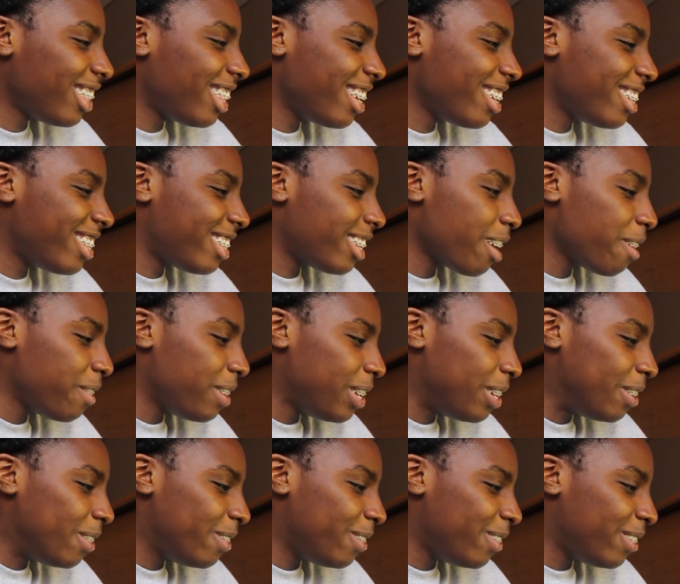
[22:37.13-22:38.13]
All
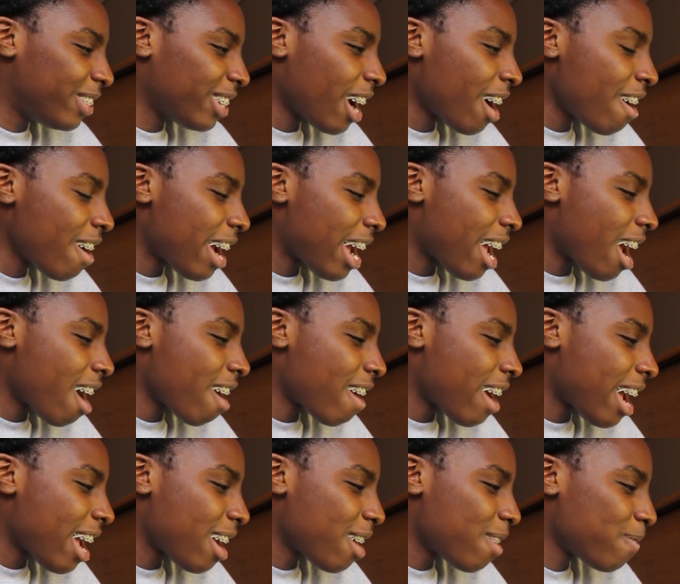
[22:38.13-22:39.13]

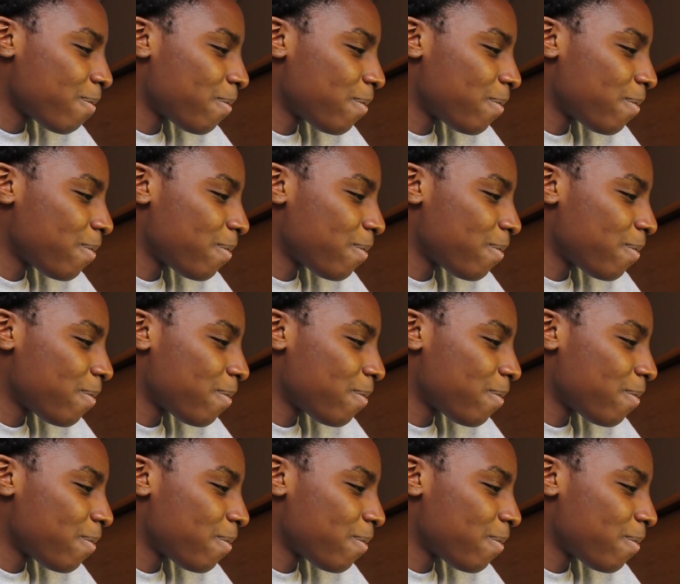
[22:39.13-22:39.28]
right.